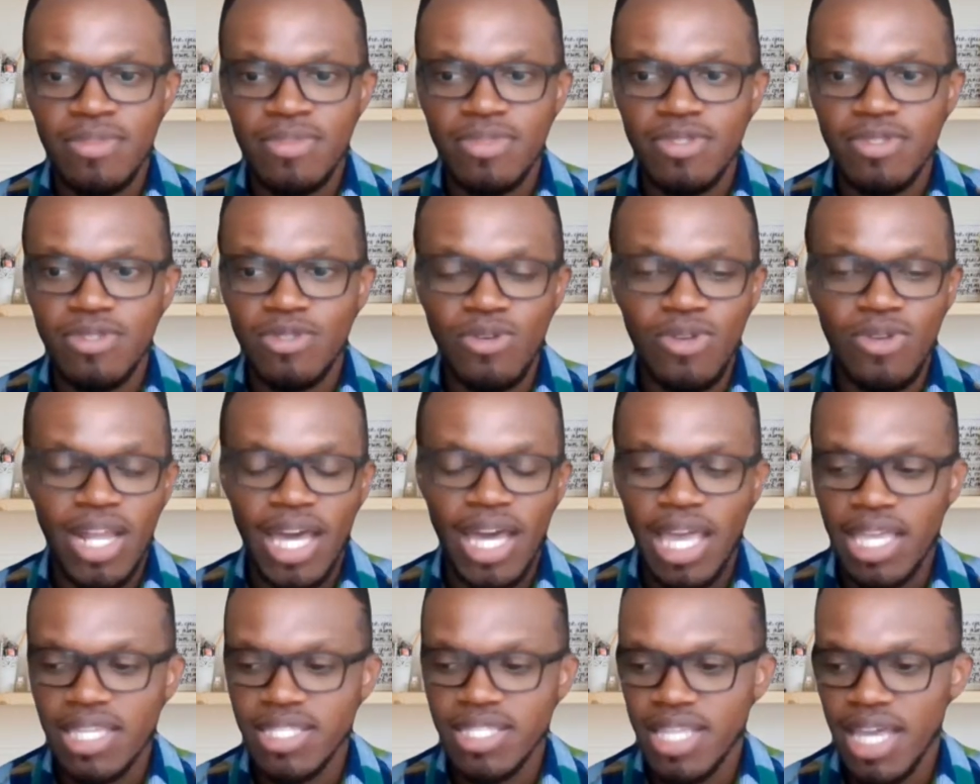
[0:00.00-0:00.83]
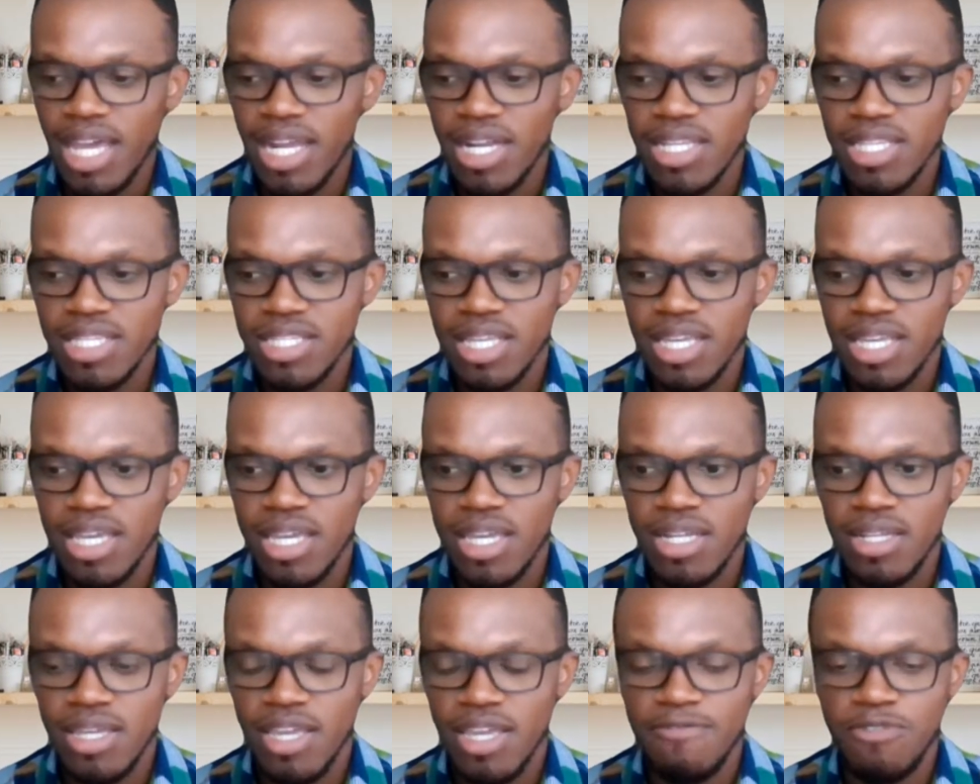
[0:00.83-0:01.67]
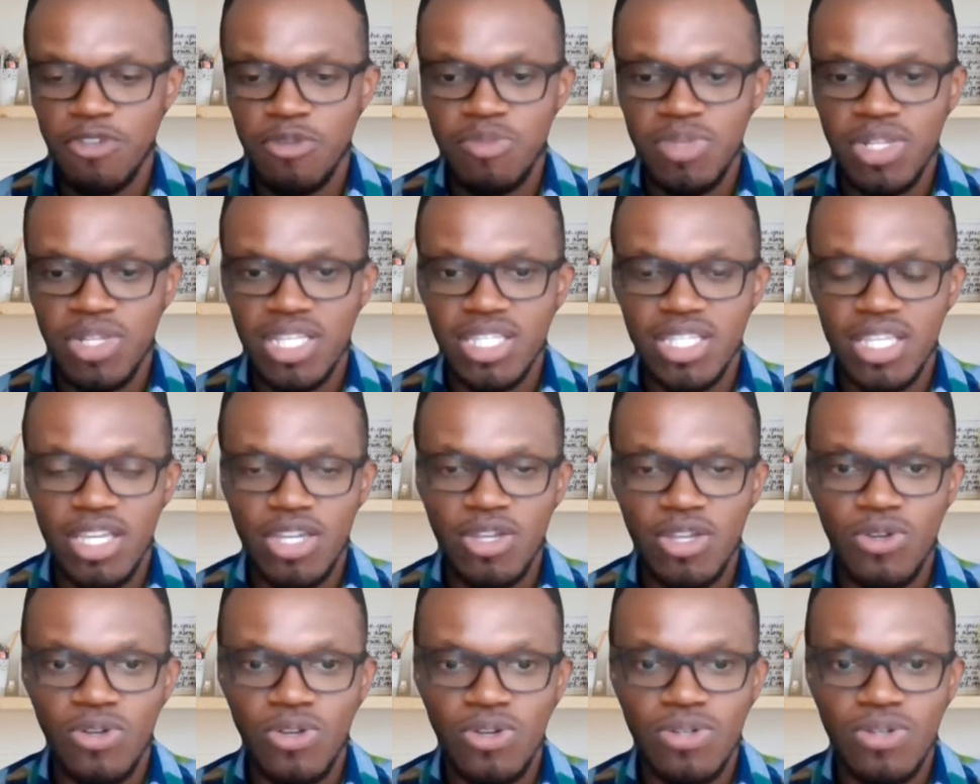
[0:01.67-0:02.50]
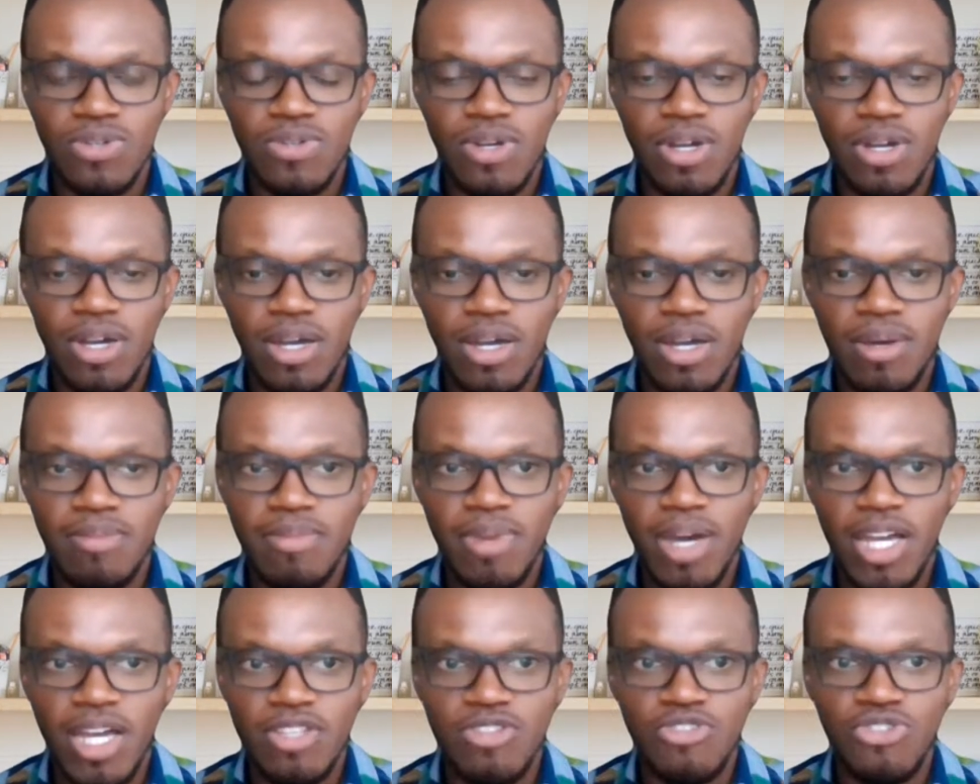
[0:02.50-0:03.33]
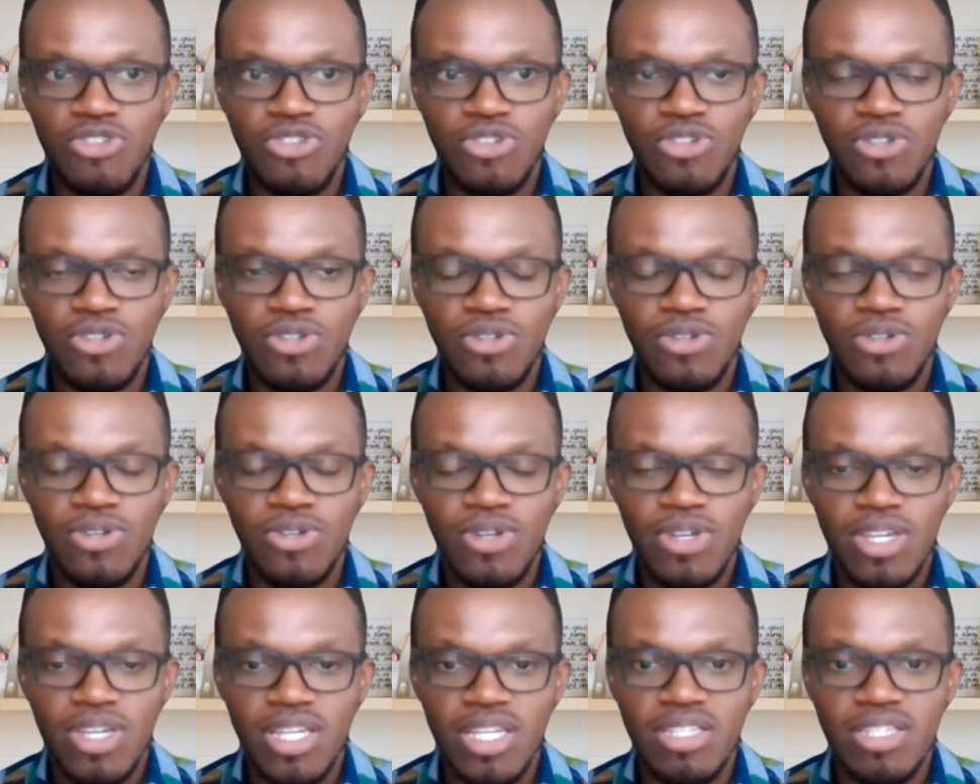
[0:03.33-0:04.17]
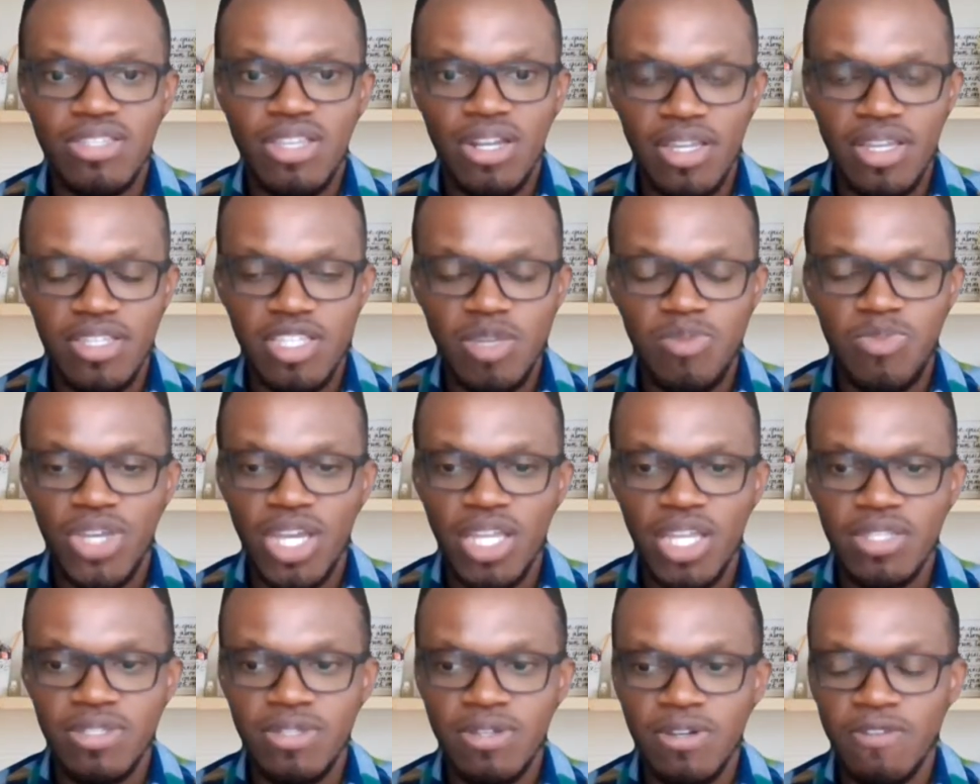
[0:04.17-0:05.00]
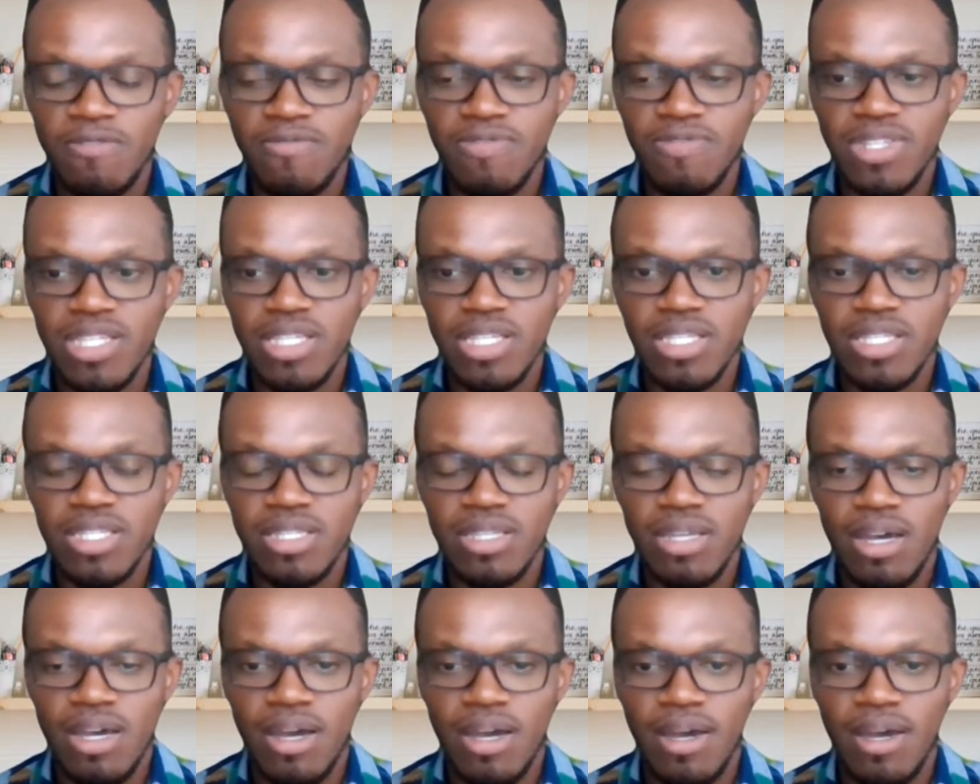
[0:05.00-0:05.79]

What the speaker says: So like Stanley said a few minutes ago, Andrew is a recipient of this